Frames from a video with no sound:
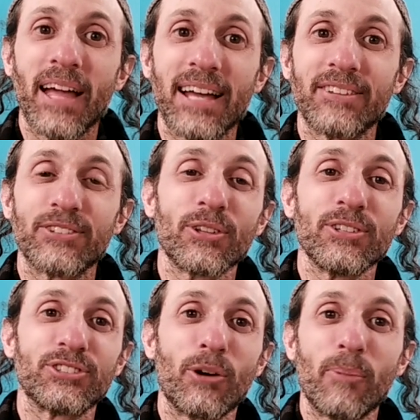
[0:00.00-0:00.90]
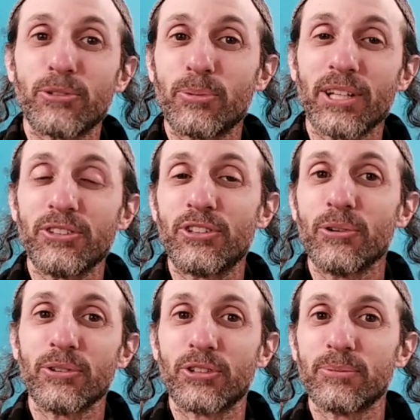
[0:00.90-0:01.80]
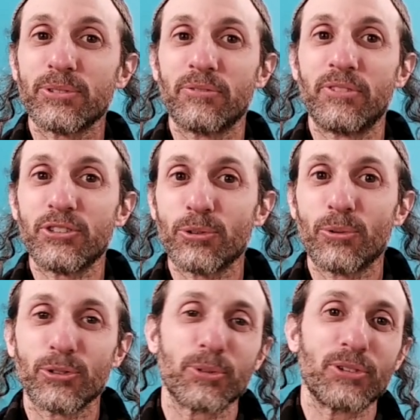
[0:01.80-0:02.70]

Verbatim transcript: And there's only so much we can do in terms of visuals.